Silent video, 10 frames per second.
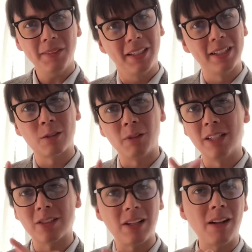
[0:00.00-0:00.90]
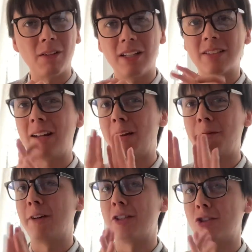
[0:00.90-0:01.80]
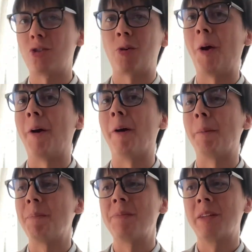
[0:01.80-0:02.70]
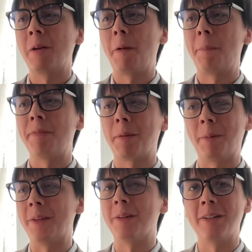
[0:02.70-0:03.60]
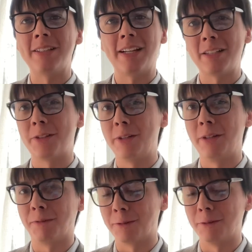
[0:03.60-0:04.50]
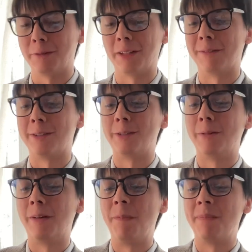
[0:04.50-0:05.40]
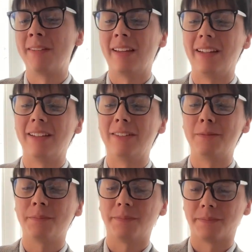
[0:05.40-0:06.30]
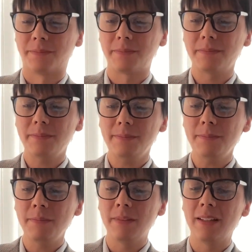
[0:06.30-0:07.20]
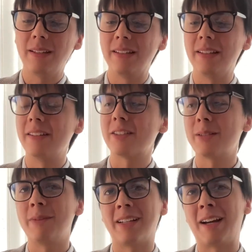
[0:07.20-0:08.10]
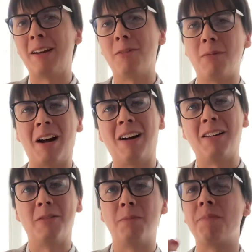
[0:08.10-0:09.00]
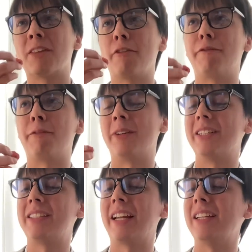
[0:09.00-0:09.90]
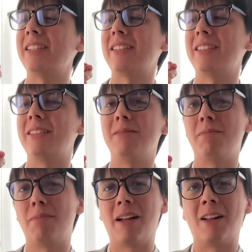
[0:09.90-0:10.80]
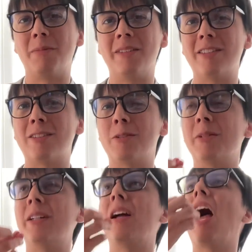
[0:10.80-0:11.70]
It's not very strong, but there is actually a fruit flavor to it, and there's some like kind of odd, funny tasting elements to it.